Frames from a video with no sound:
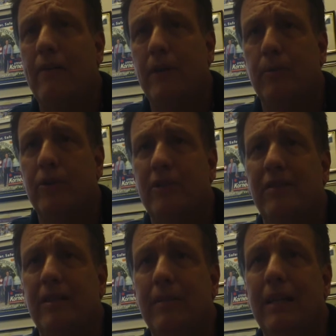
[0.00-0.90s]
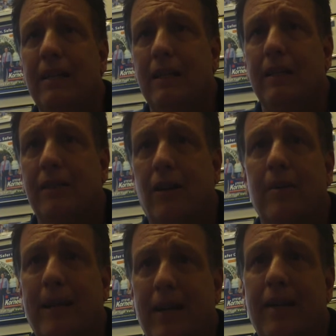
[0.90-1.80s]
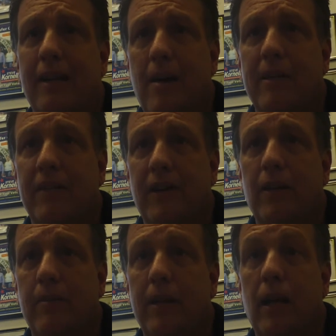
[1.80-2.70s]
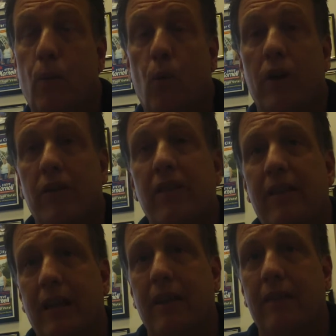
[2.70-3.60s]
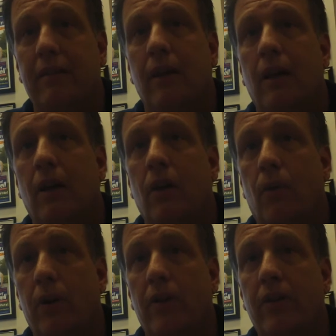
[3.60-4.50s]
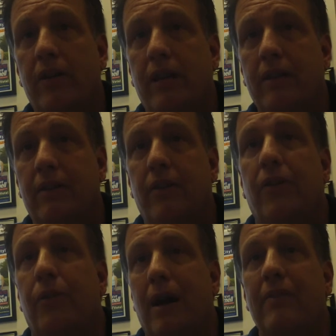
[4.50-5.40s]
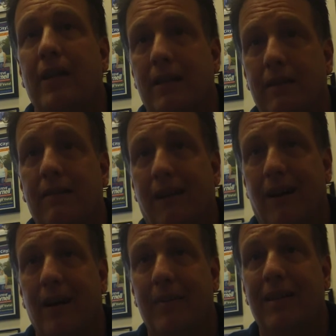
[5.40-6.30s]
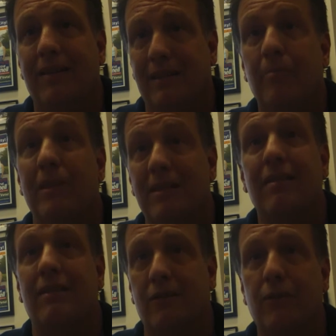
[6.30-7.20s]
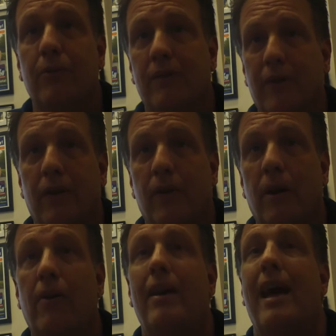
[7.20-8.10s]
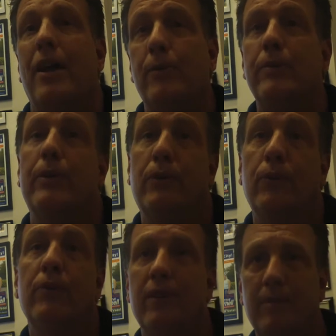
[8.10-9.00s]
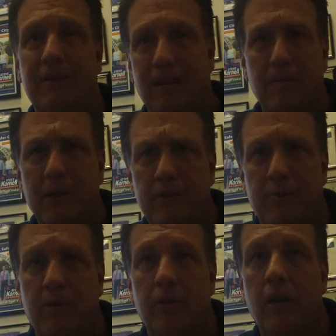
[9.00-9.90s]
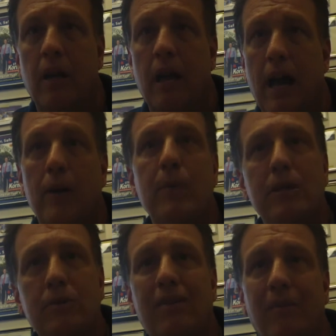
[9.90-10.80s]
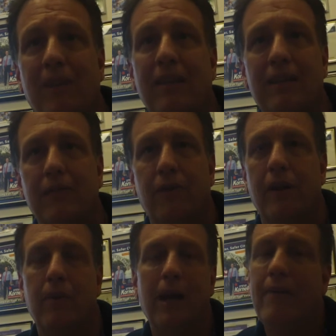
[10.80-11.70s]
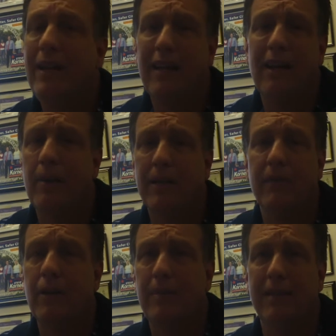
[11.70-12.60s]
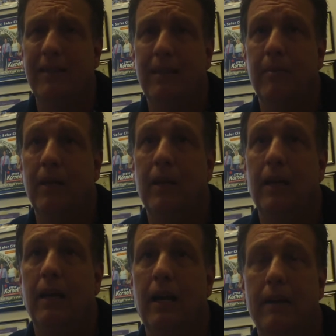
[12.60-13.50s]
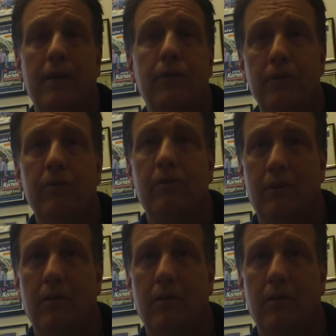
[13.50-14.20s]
have an emergency meeting then and talk about economic development and what are the things what are the things that are thriving in this economy because some businesses are doing very well and how do we recruit them to st petersburg how do we do something different and we have an economic development team and they do